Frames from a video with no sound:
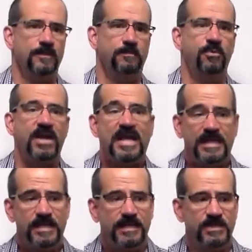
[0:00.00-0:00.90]
The
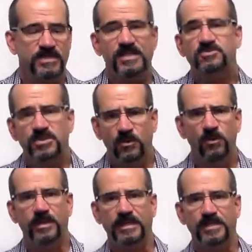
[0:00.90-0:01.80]
brain is an interesting
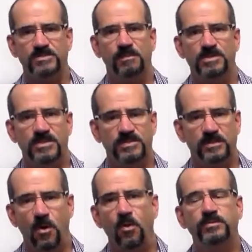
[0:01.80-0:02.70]
organ in as much as
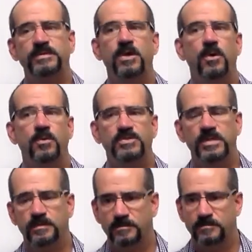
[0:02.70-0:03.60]
it only knows